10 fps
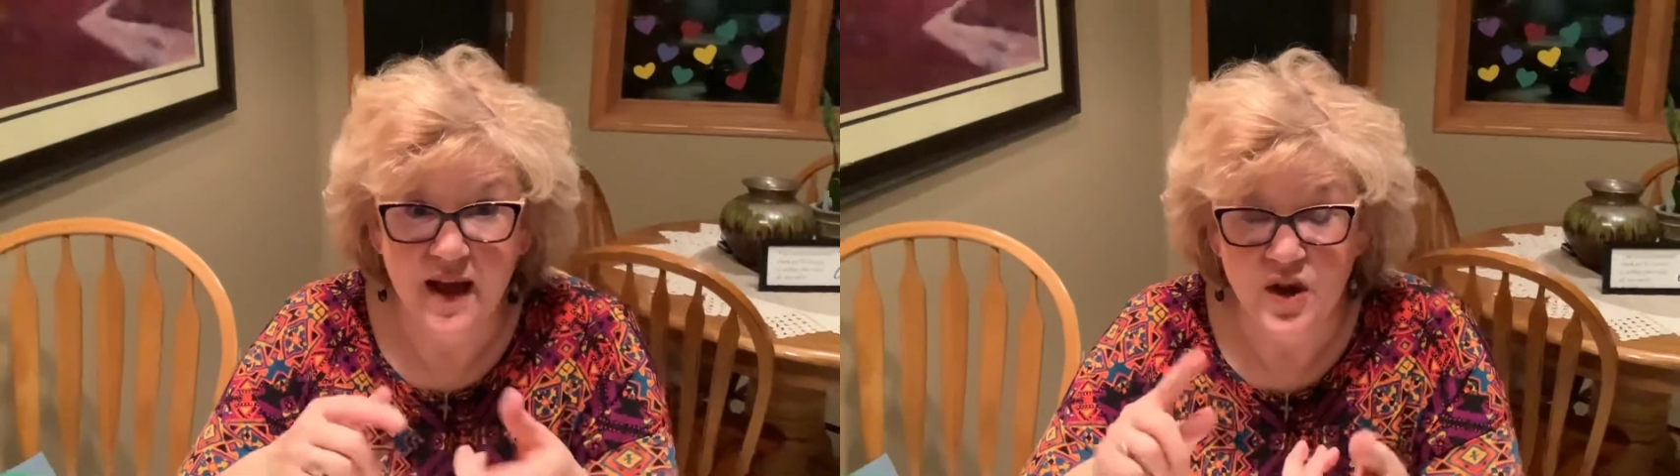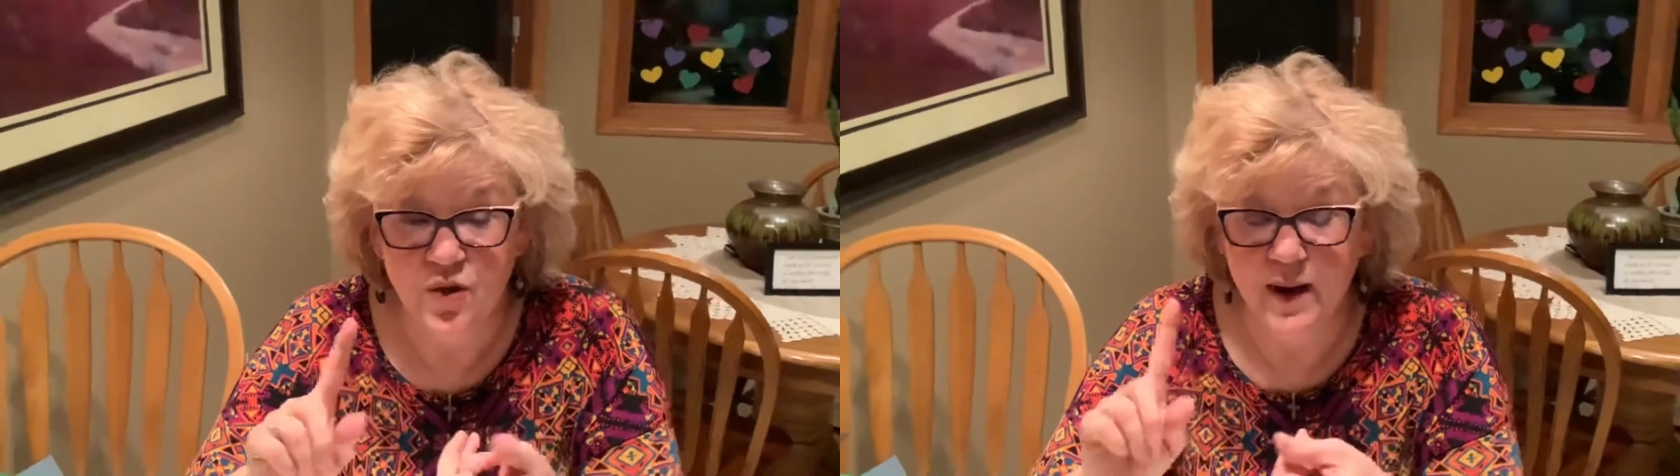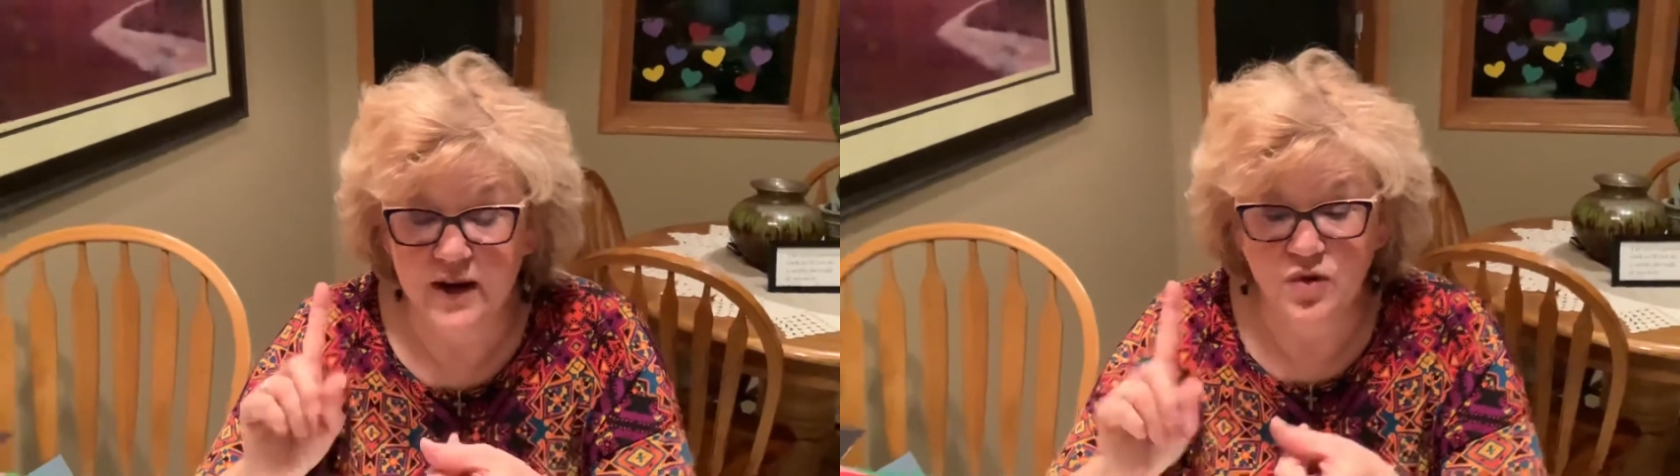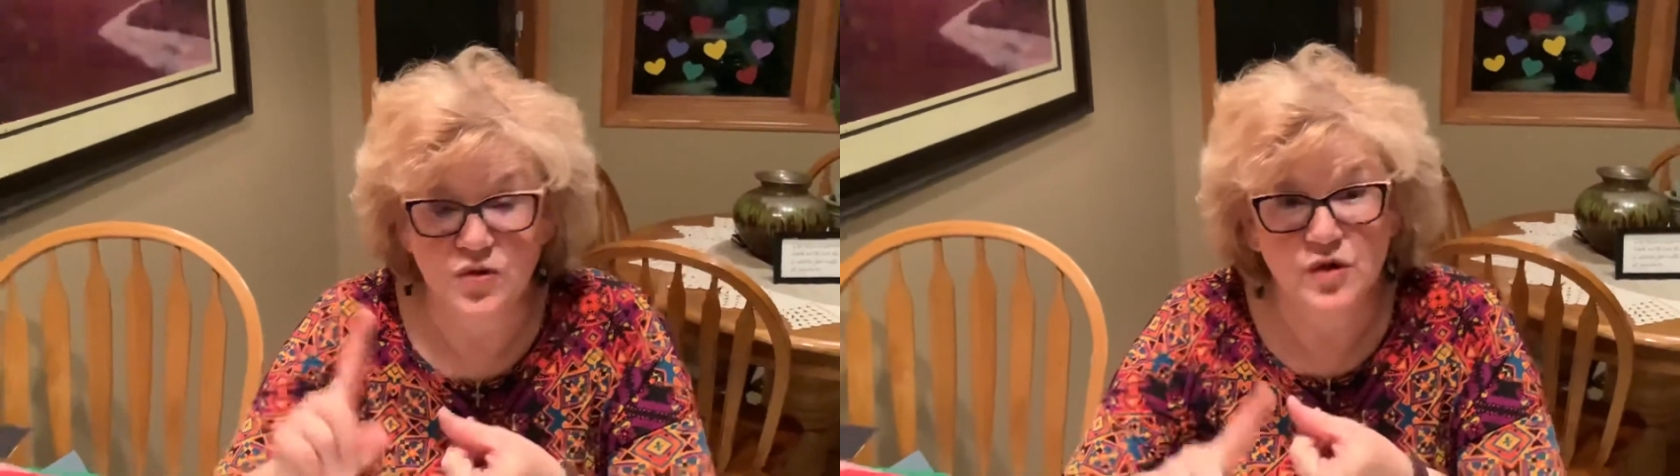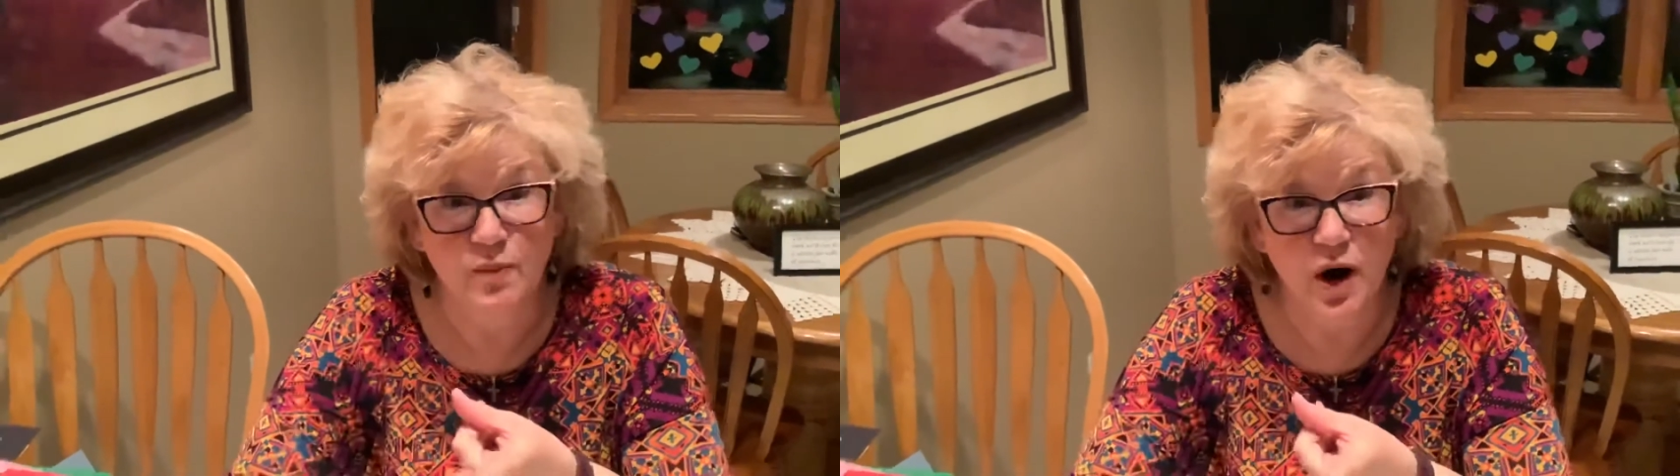You might
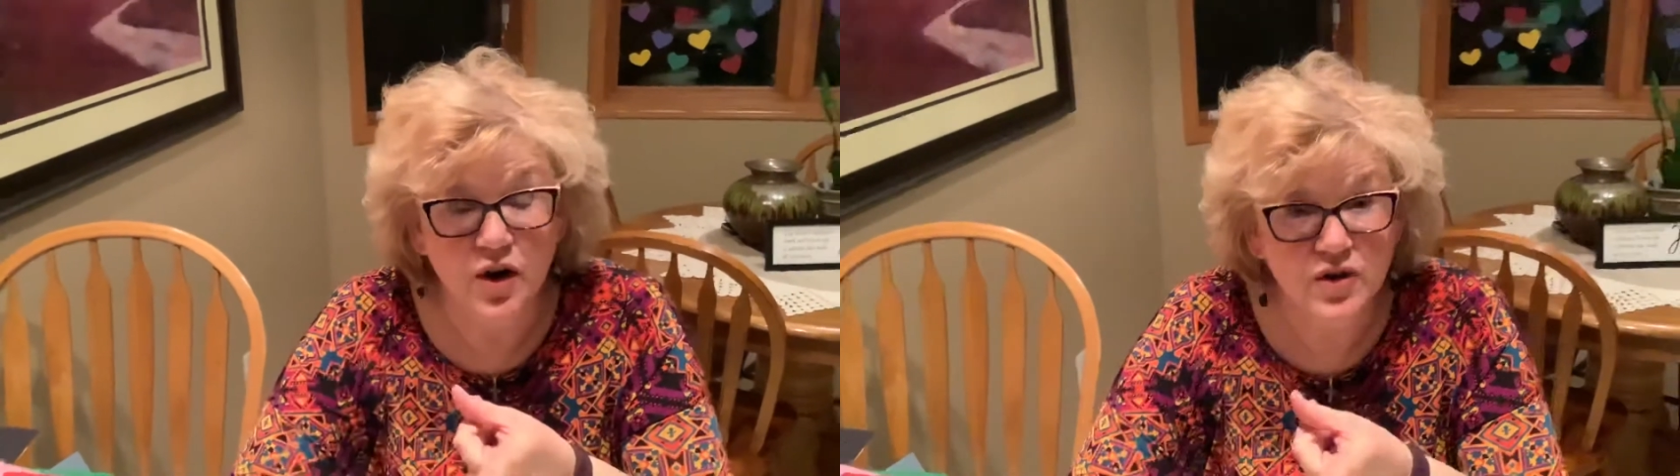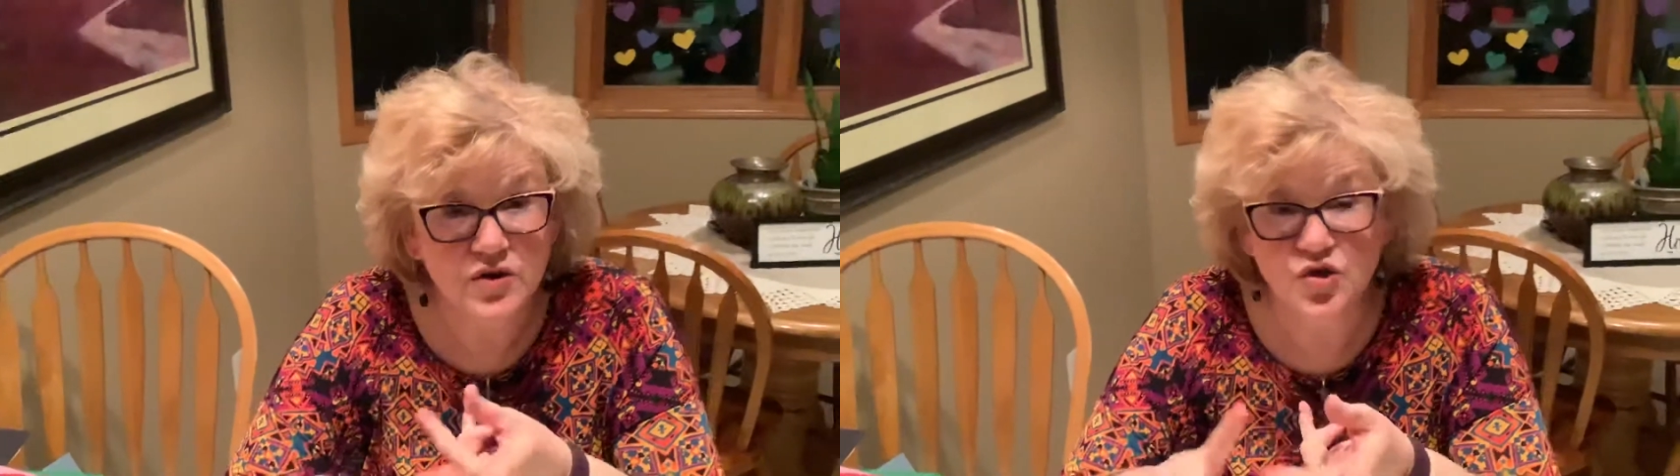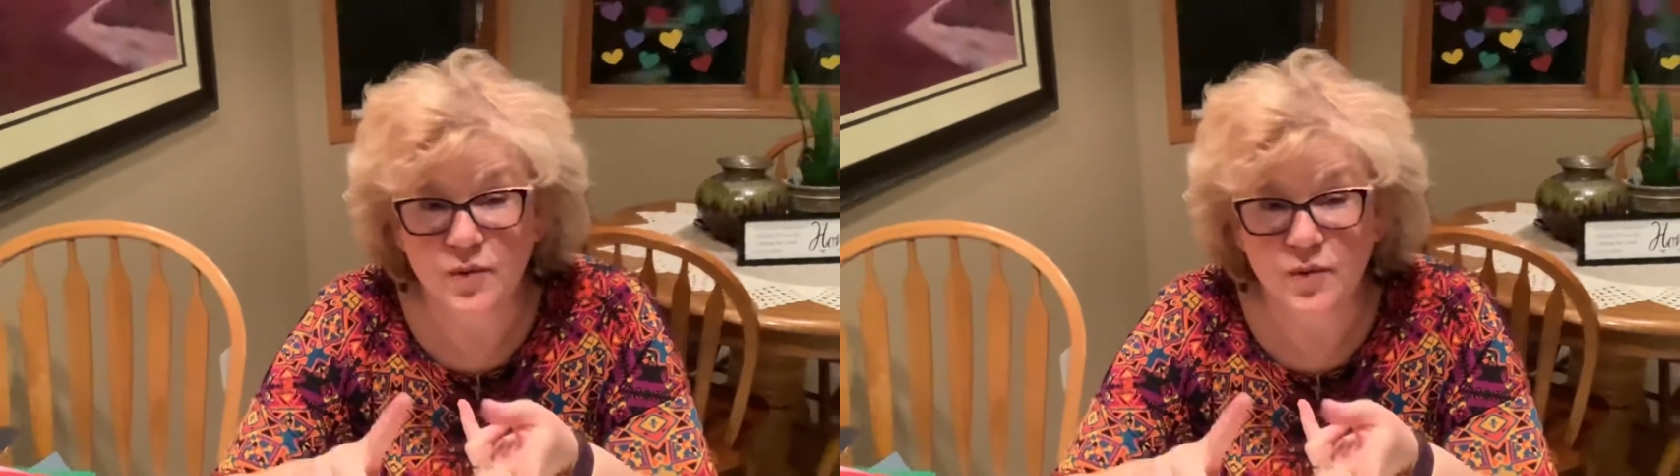use markers,